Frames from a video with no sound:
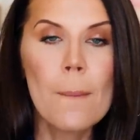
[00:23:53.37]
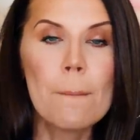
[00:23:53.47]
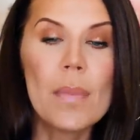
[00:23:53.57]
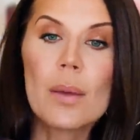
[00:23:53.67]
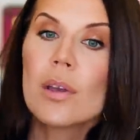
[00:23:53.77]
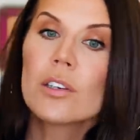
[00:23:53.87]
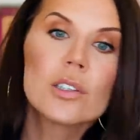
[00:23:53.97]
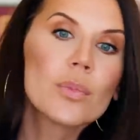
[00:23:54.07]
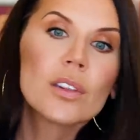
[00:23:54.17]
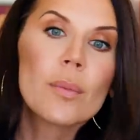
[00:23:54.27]
Maybe I'll
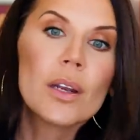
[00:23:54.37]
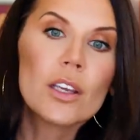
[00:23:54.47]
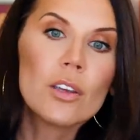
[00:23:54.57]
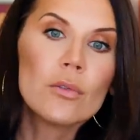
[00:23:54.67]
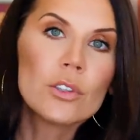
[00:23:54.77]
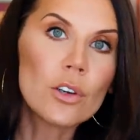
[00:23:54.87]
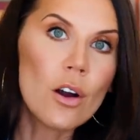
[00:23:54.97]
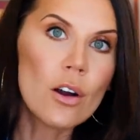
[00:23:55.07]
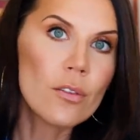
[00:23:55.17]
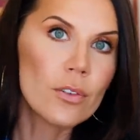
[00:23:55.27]
just put them in a cute
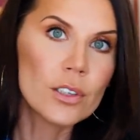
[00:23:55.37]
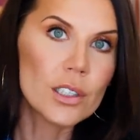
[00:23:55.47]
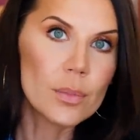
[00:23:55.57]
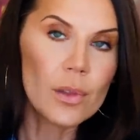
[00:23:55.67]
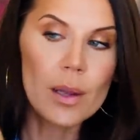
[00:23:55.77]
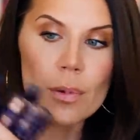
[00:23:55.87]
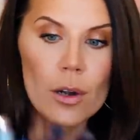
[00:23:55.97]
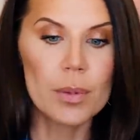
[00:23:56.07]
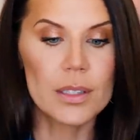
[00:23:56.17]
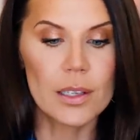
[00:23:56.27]
jar for display
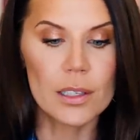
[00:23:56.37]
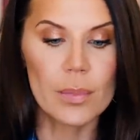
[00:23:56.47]
purposes,